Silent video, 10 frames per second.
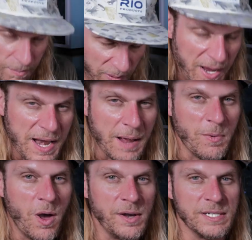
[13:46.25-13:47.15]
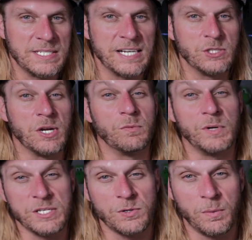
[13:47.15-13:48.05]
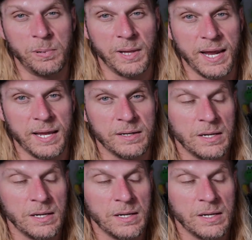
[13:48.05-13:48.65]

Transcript: The plan I'm on is actually a regional plan.